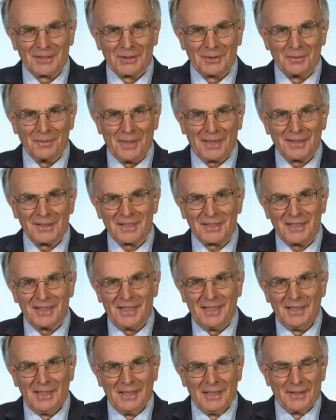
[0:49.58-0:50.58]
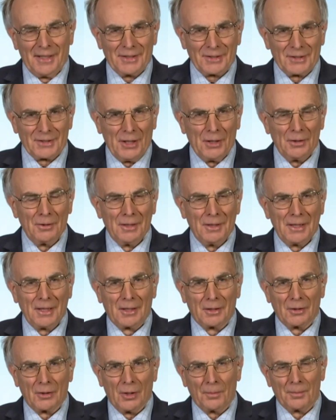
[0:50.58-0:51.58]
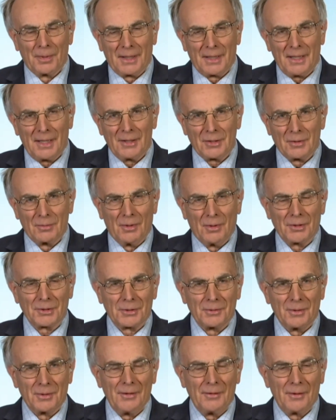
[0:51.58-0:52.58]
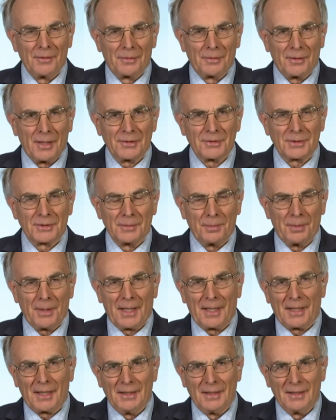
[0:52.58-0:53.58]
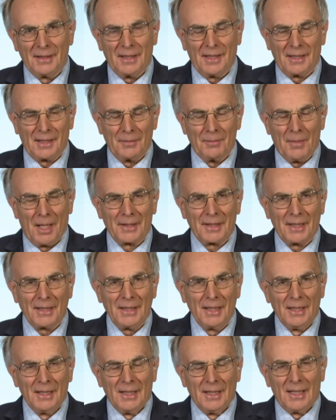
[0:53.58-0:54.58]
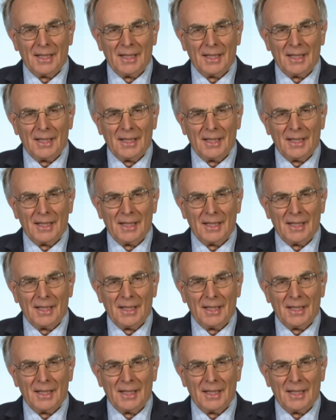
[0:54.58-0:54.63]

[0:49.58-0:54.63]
is too much. There's no legal obligation whatsoever for us to pay any money.